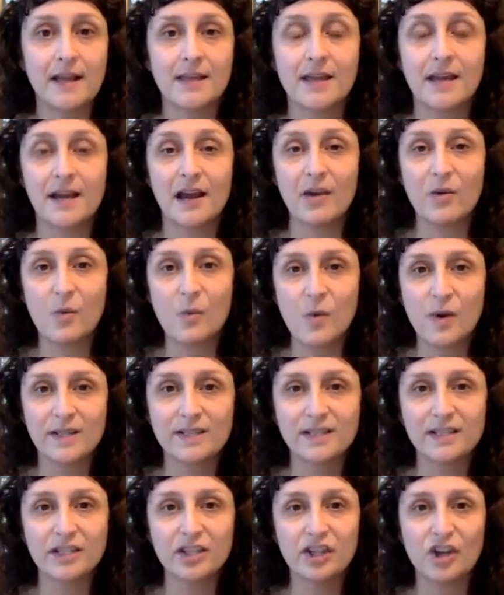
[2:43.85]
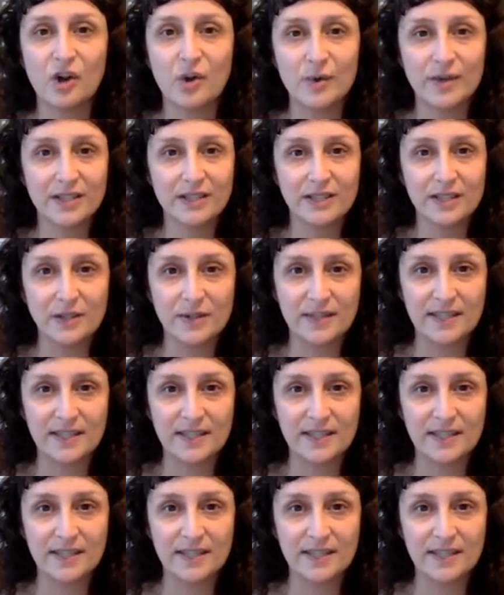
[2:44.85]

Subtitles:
that I wasn't going to